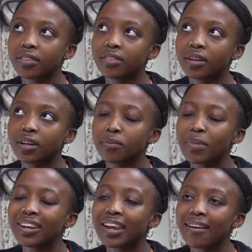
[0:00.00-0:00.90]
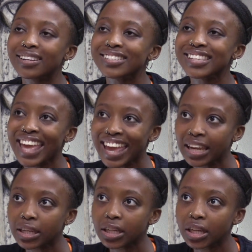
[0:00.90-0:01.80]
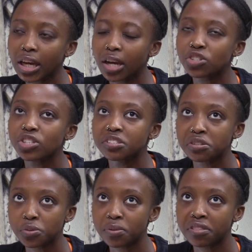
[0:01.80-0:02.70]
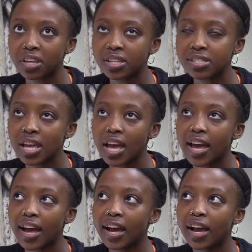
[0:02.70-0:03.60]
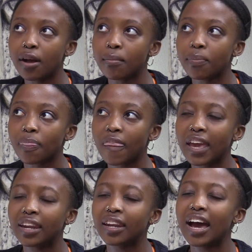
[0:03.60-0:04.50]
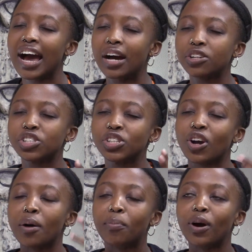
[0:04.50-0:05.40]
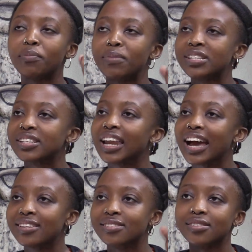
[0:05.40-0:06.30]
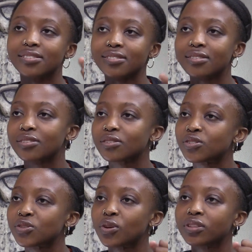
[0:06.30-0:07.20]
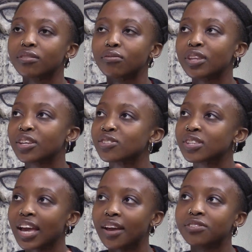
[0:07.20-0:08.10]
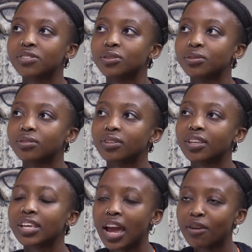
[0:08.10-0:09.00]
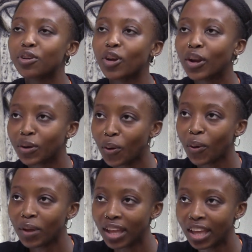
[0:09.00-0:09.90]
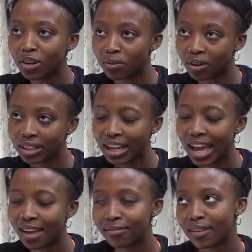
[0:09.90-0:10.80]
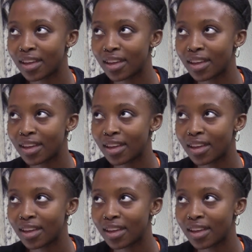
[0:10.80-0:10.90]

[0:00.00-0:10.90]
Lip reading: the main character's head, how she deals with things, and how she compartmentalizes certain things to have to carry on going in real life,